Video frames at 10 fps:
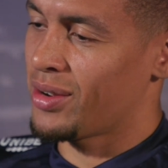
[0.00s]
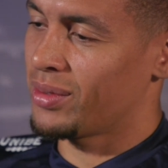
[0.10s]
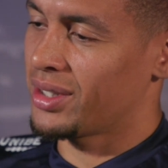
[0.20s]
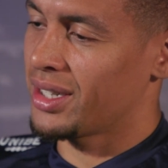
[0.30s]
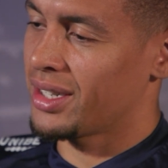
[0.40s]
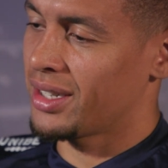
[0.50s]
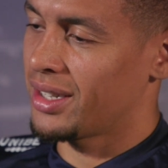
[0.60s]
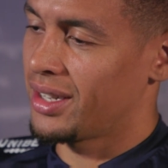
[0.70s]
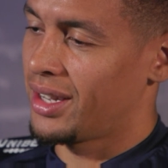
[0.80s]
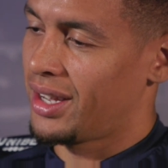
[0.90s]
it was a
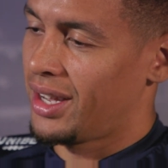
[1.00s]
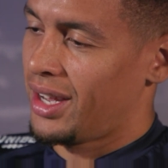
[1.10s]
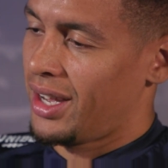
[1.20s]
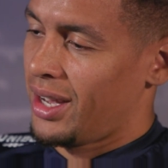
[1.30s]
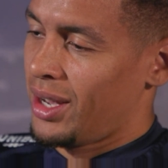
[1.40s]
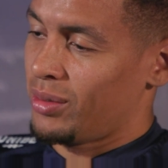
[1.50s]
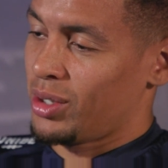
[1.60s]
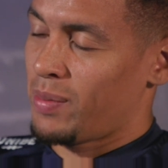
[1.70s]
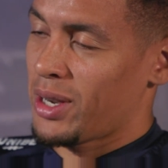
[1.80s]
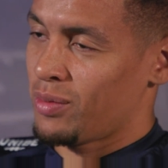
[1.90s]

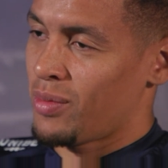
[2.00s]
special